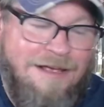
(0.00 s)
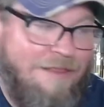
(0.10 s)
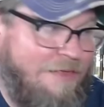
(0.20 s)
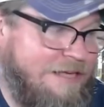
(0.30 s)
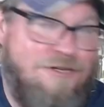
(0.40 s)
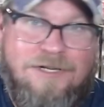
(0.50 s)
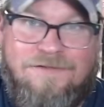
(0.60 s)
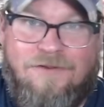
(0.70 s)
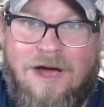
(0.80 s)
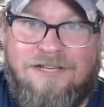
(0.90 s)
Thanks so much
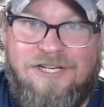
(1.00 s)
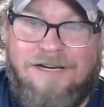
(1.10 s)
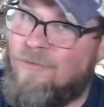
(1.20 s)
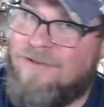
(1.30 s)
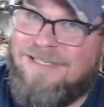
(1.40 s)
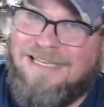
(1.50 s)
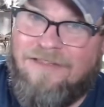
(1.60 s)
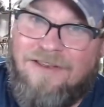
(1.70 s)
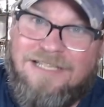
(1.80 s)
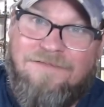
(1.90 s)
for watching, and we'll see you
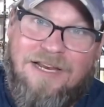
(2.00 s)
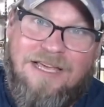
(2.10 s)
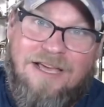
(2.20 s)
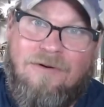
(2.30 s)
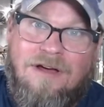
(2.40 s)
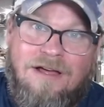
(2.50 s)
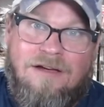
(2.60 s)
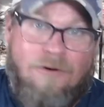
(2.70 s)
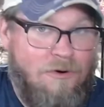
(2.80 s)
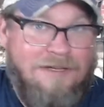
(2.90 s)
in the next video
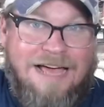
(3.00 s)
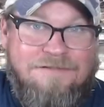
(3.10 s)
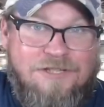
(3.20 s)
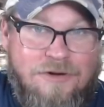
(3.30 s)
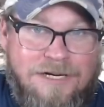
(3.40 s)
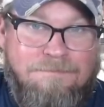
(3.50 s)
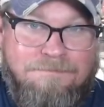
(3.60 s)
or live stream.